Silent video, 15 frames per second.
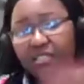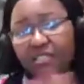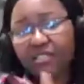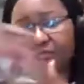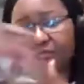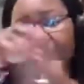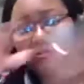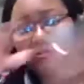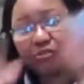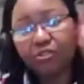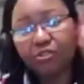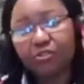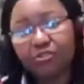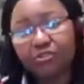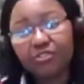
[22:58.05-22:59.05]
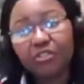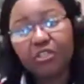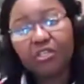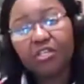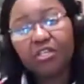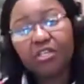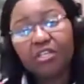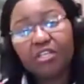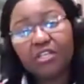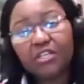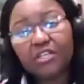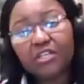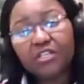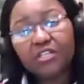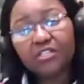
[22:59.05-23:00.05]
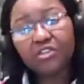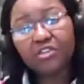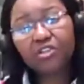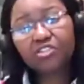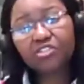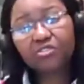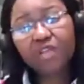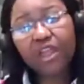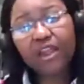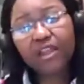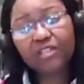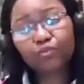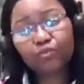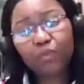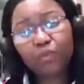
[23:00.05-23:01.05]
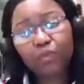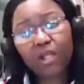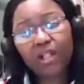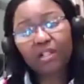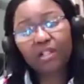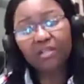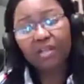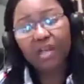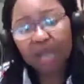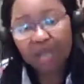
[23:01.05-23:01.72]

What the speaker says: is the fruit juice. It's got sugar as well.